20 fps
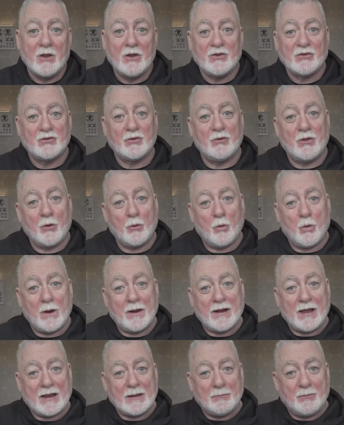so that
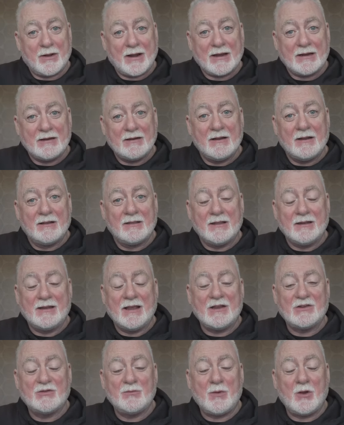when I bring the
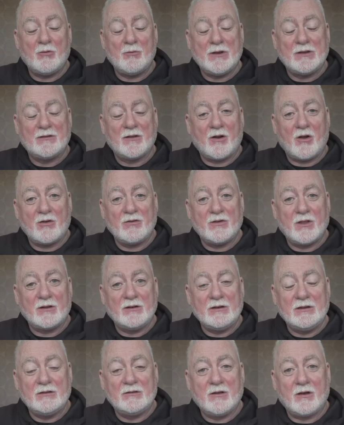decibel meter
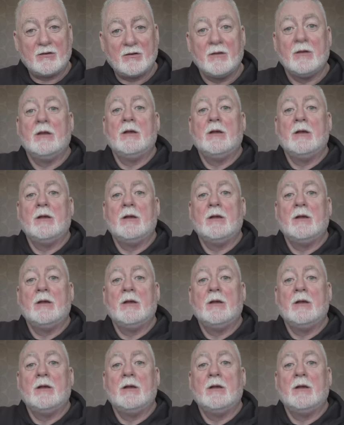underneath her,